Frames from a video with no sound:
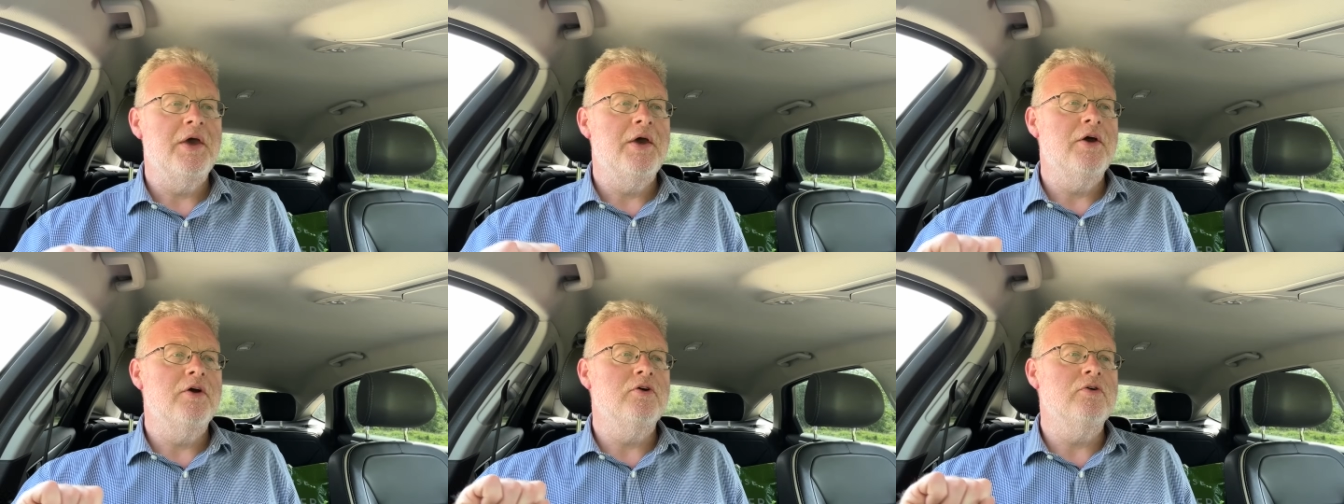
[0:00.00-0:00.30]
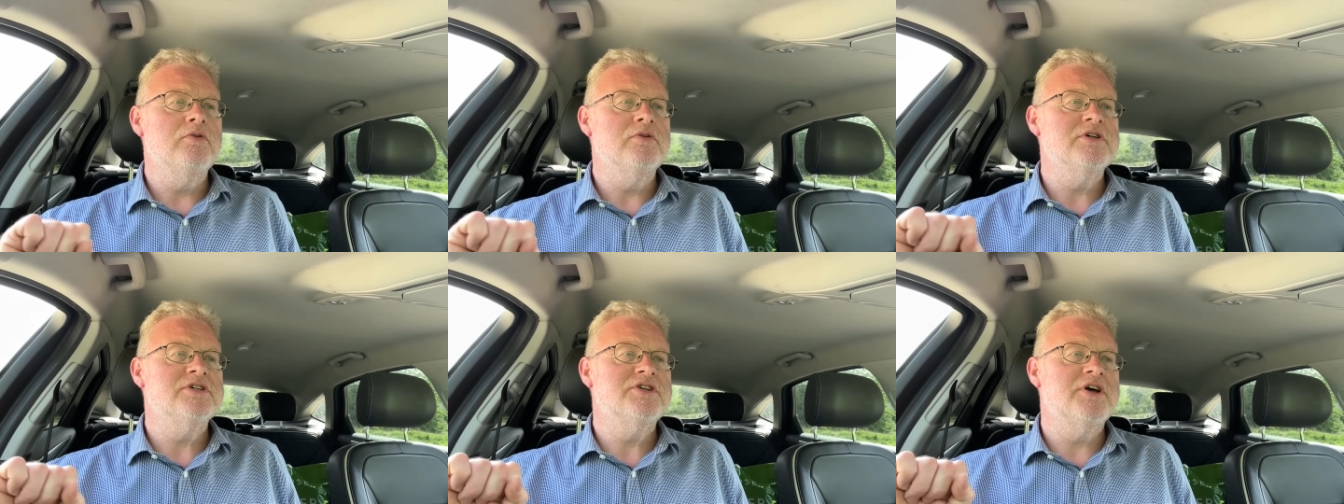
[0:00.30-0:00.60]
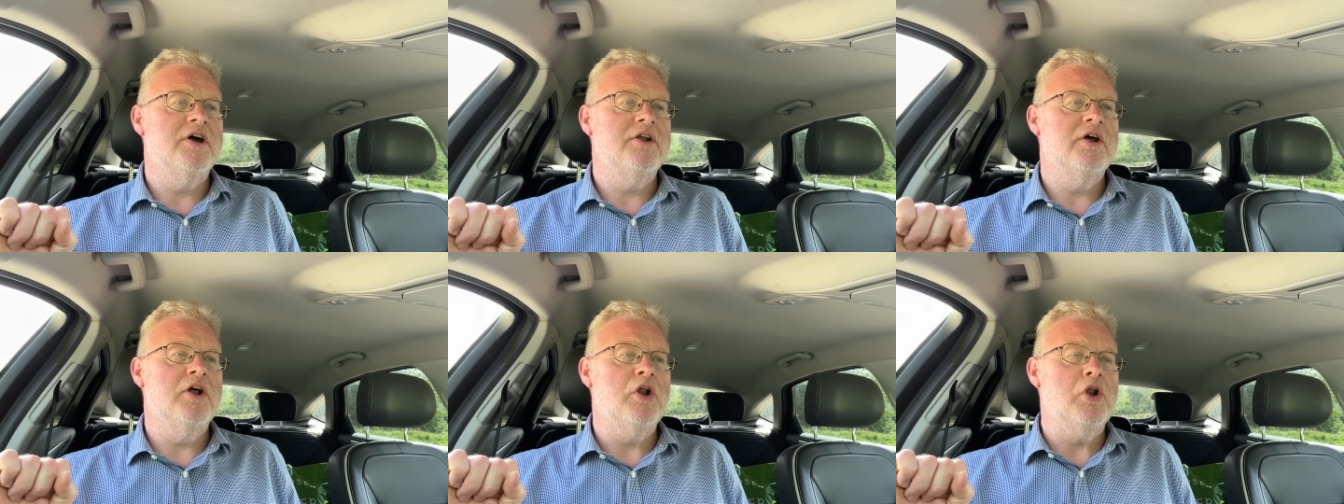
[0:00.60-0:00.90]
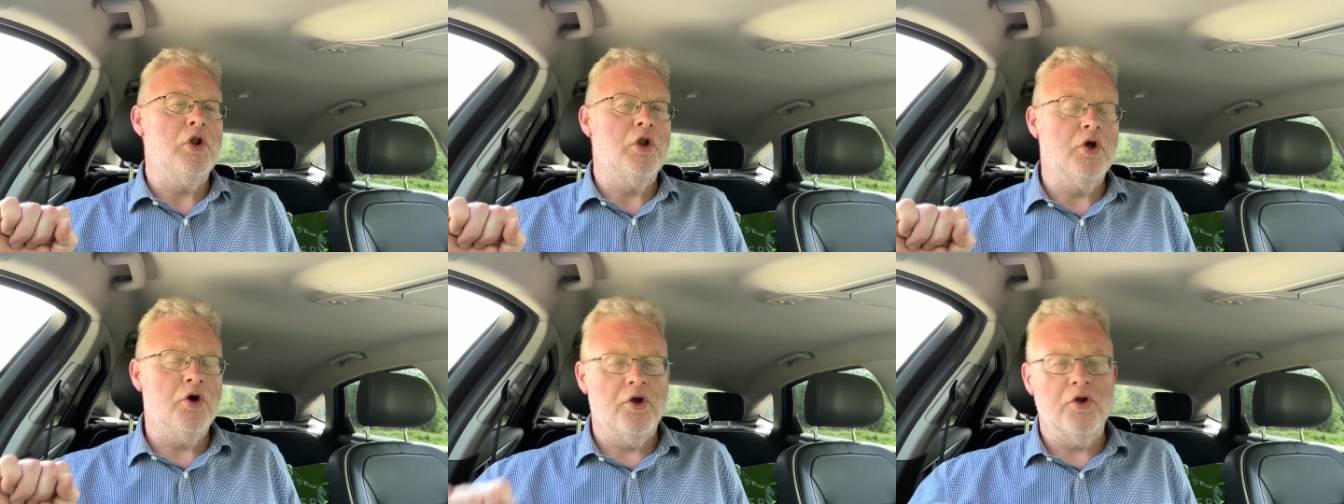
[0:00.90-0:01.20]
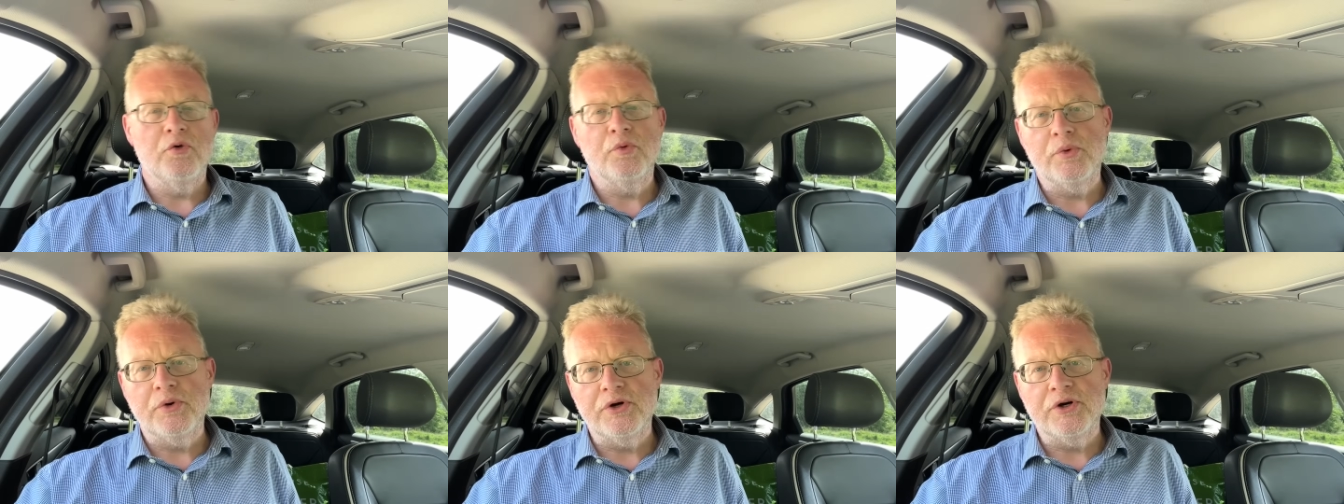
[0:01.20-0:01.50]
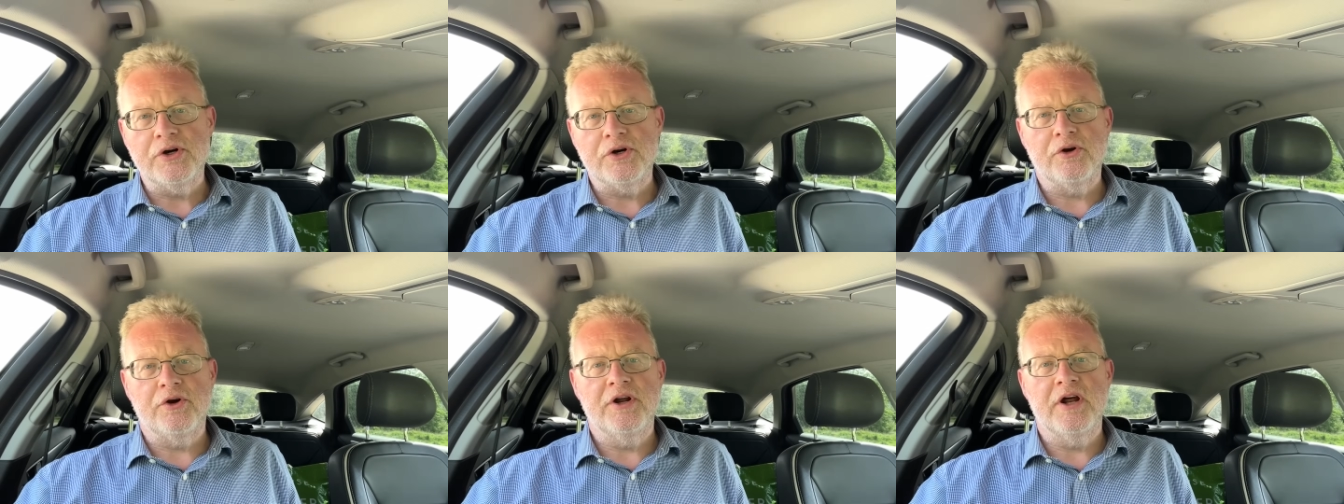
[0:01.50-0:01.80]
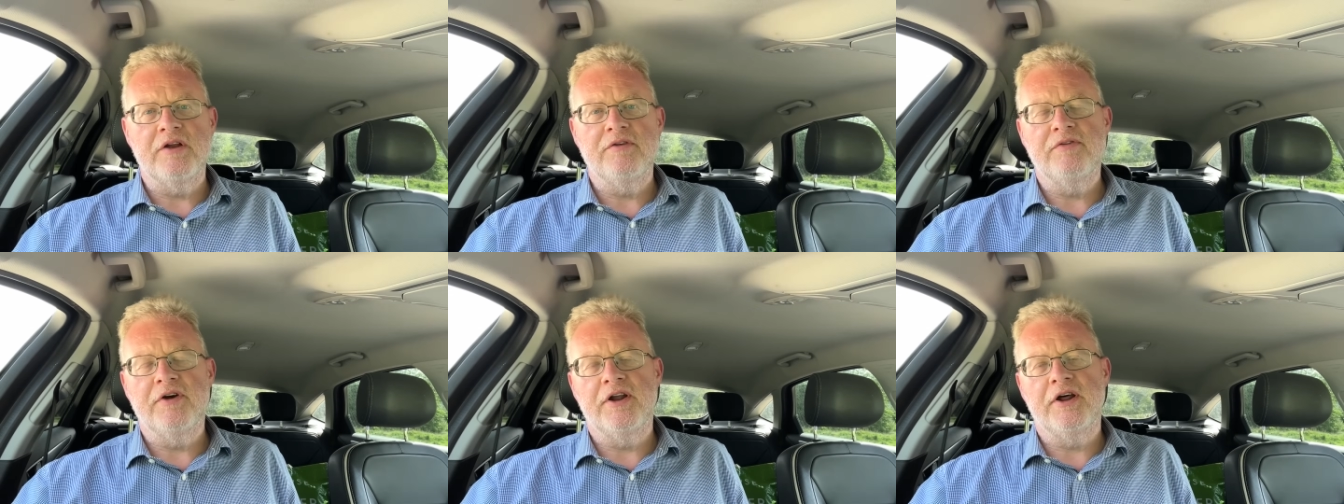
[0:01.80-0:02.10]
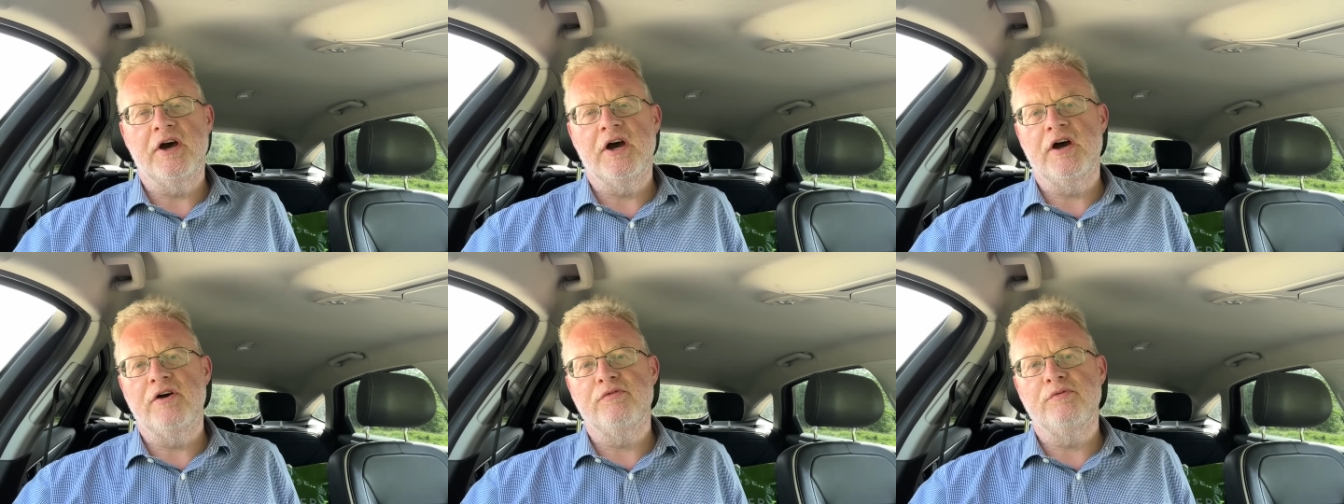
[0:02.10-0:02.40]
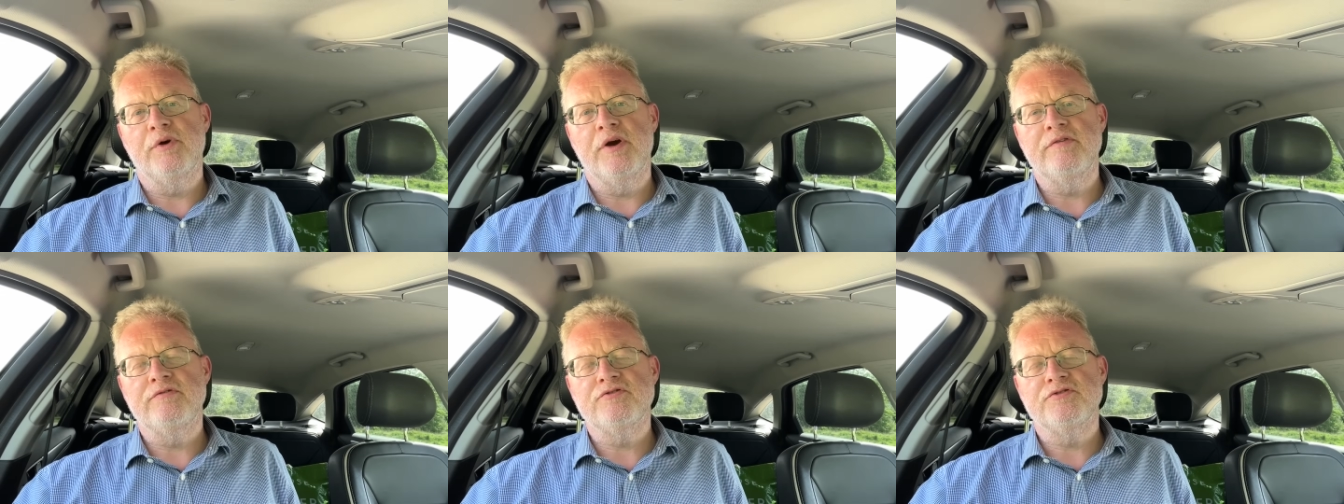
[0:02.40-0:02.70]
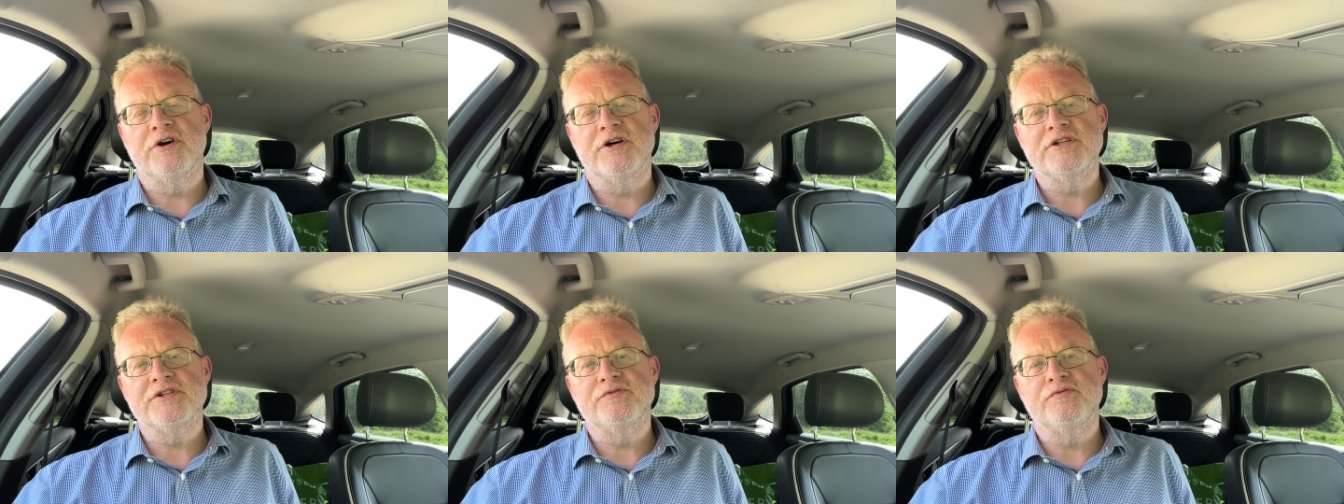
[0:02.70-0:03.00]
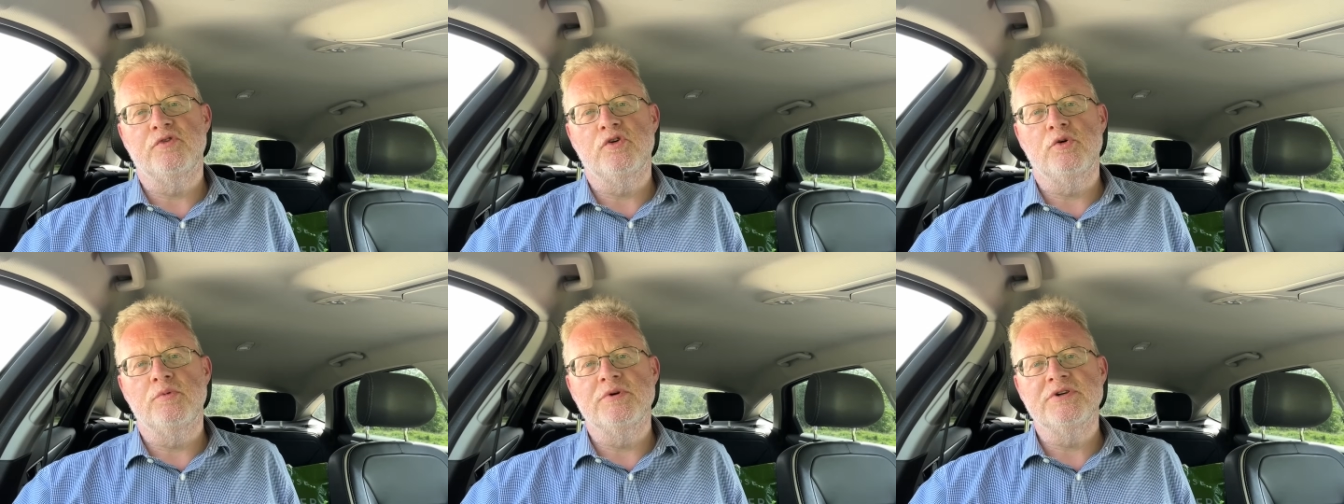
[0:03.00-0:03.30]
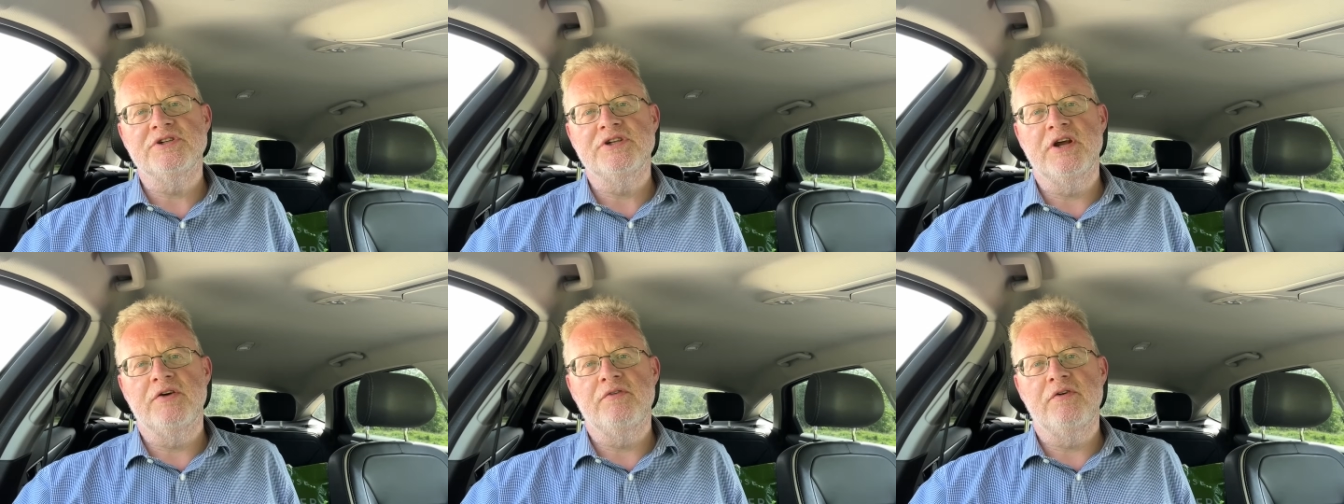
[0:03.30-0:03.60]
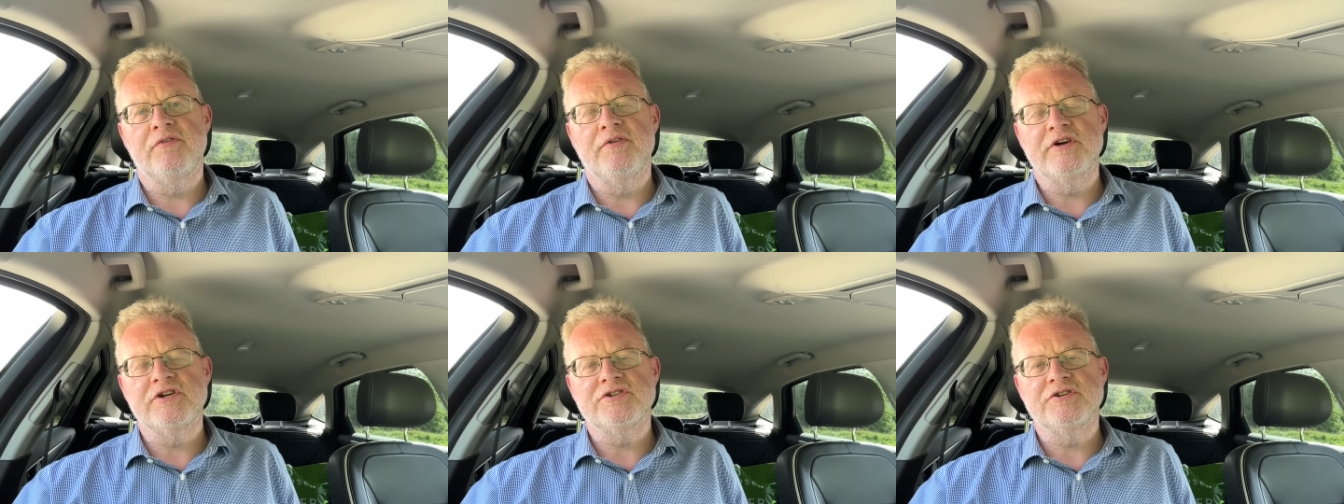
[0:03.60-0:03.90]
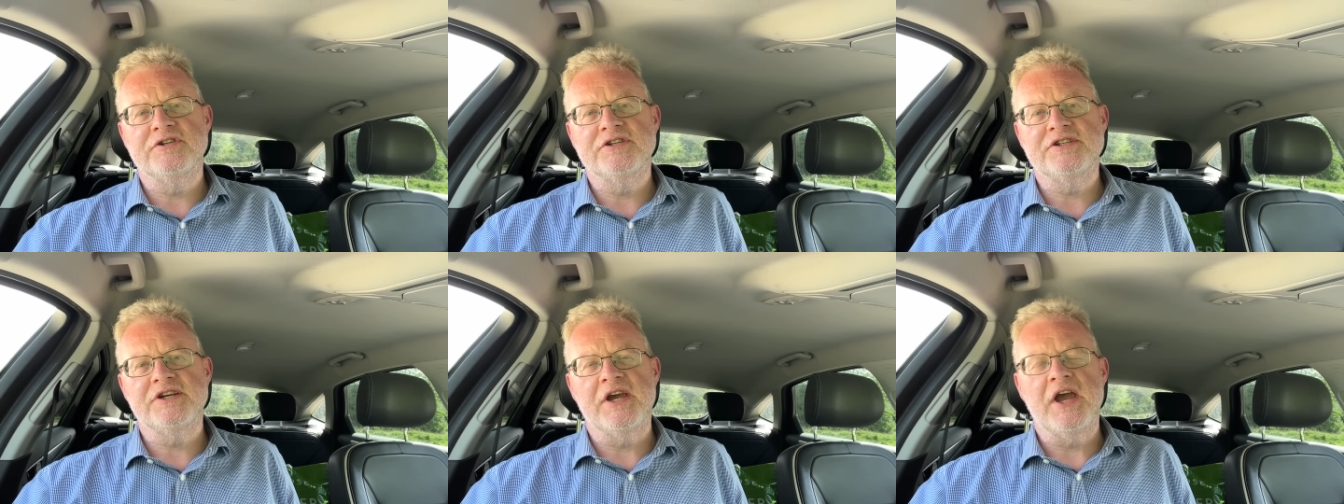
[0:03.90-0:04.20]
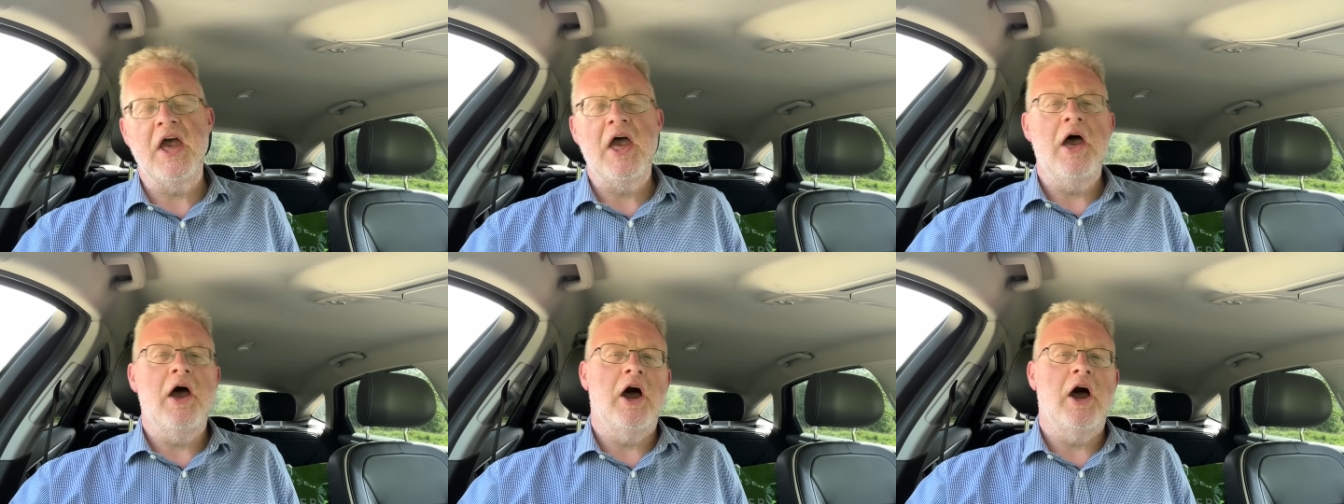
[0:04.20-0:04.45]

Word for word: who has done a lot of work on end-fed half-wave transformers and their efficiency.